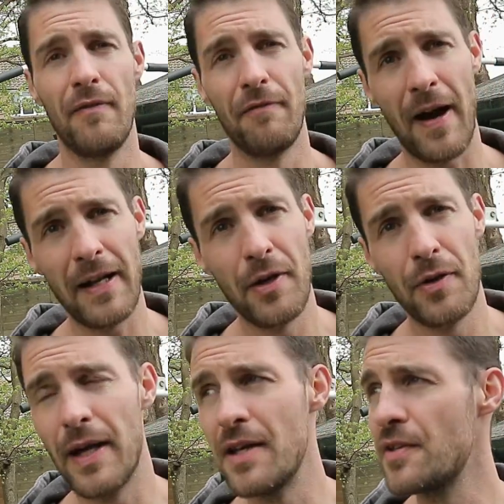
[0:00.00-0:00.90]

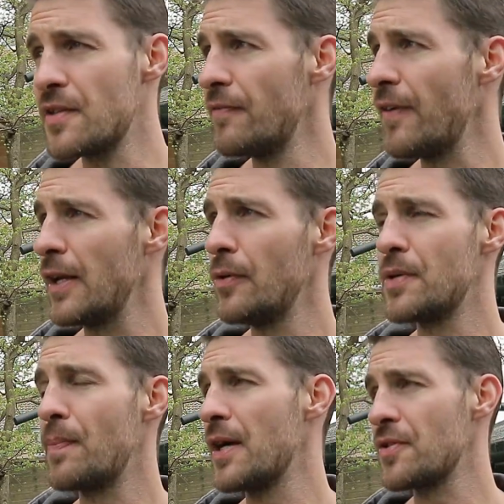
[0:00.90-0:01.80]
value is
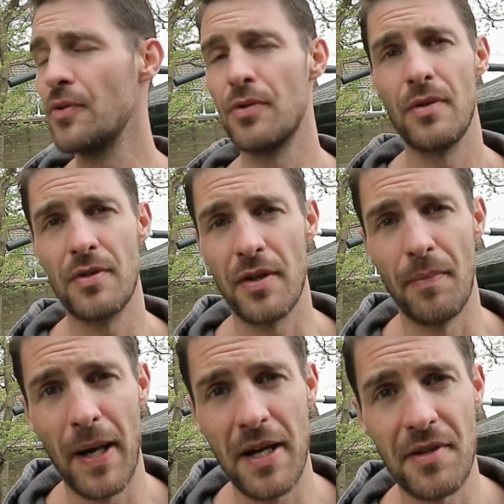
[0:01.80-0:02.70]
personal to
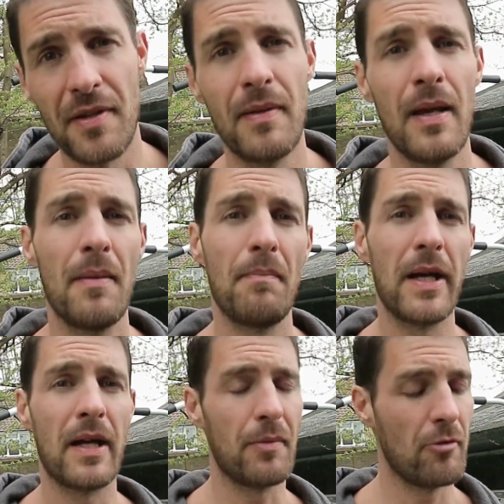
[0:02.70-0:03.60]
the person.
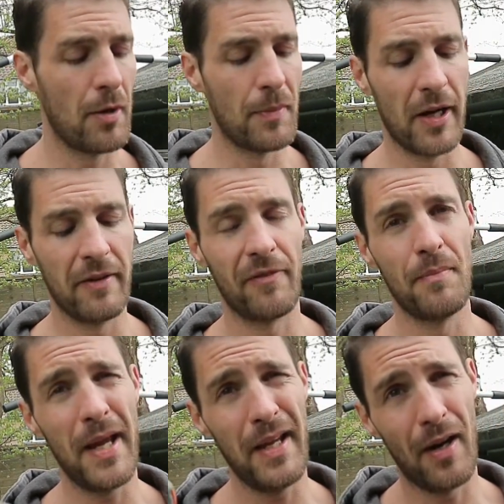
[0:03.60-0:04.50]
Make up your own mind. For
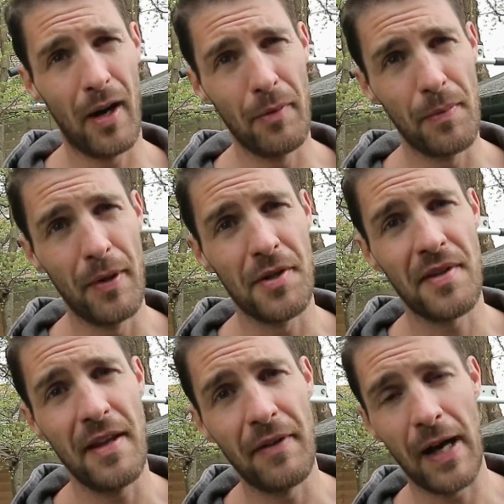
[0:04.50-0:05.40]
me, I would put
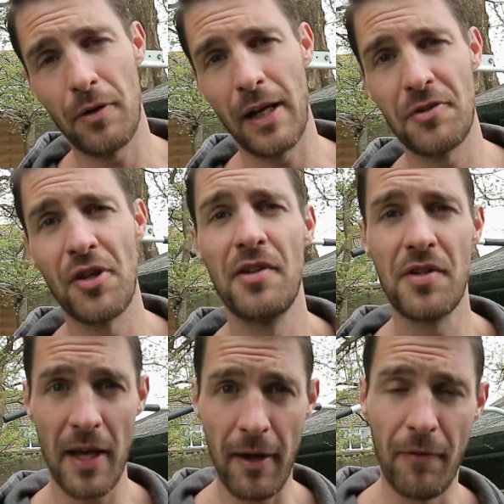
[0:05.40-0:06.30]
Steve Kalclash
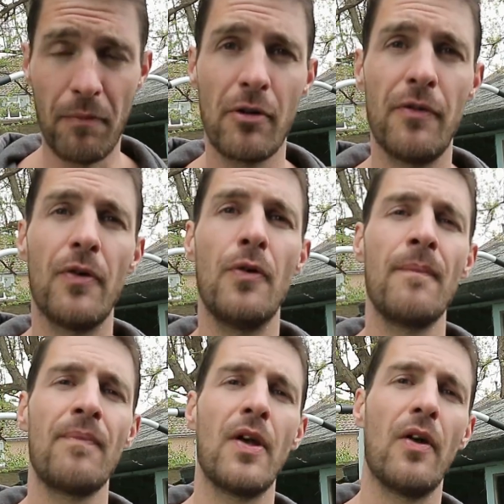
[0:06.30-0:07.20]
seal of approval
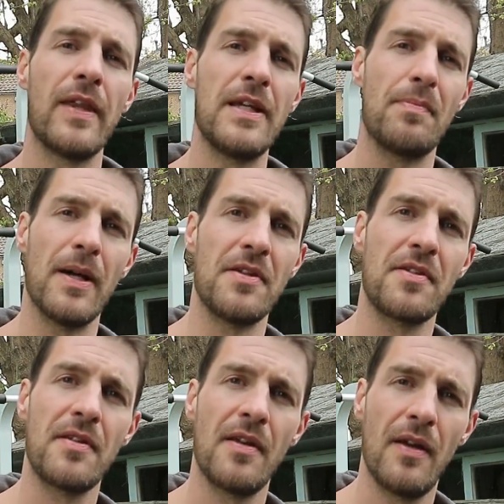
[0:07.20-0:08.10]
on these
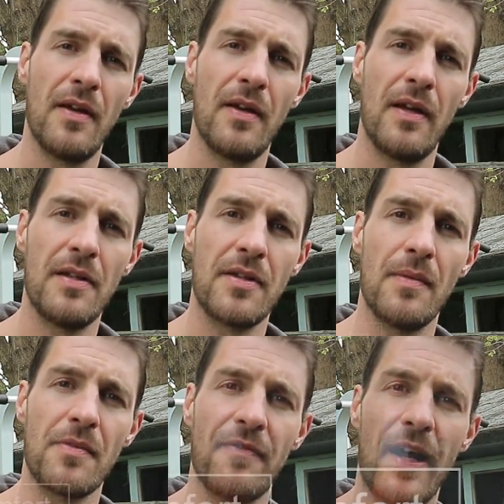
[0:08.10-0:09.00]
beasts in terms of